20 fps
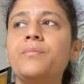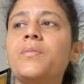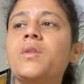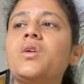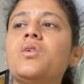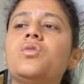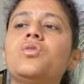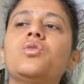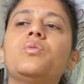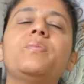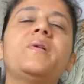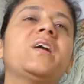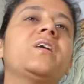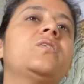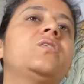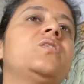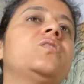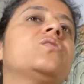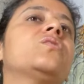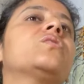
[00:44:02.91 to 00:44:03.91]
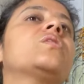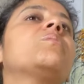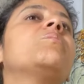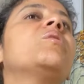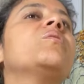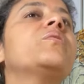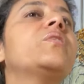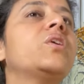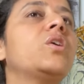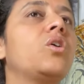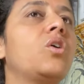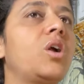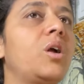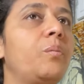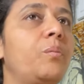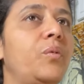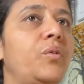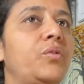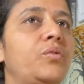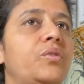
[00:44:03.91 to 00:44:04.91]
So practice some of the yoga
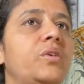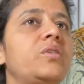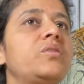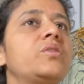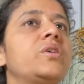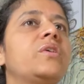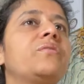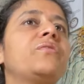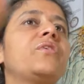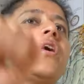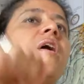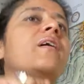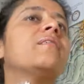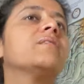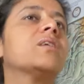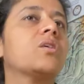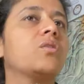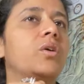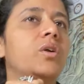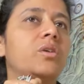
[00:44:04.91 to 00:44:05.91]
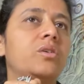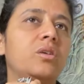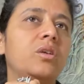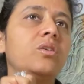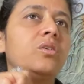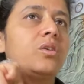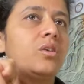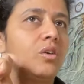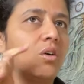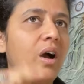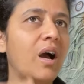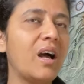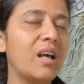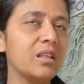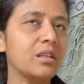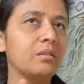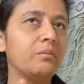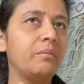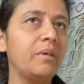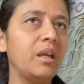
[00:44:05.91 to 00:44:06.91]
poses. If you have questions, you
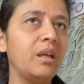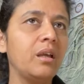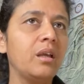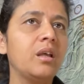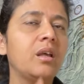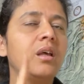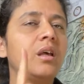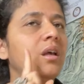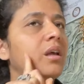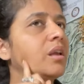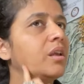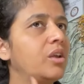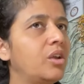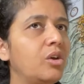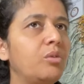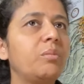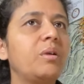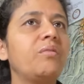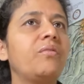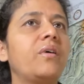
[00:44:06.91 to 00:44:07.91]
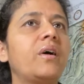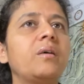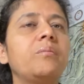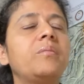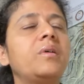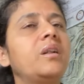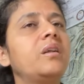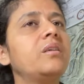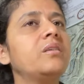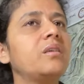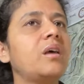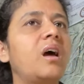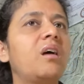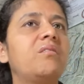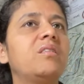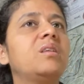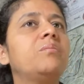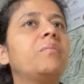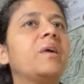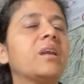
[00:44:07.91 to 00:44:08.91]
ask me. Give me 5 minutes. I
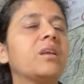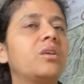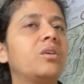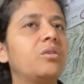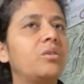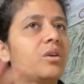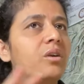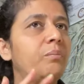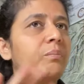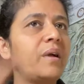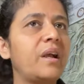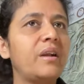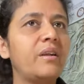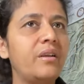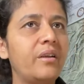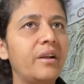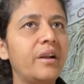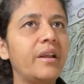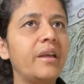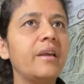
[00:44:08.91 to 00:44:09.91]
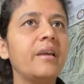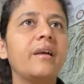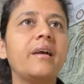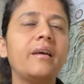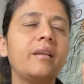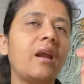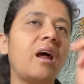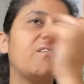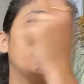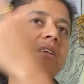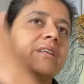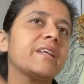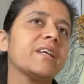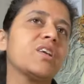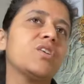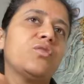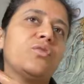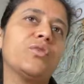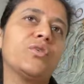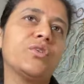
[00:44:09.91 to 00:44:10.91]
will make your bed ready and I will take you
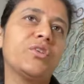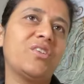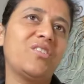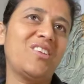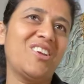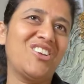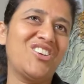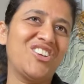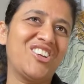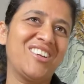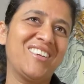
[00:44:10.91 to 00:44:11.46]
for the session.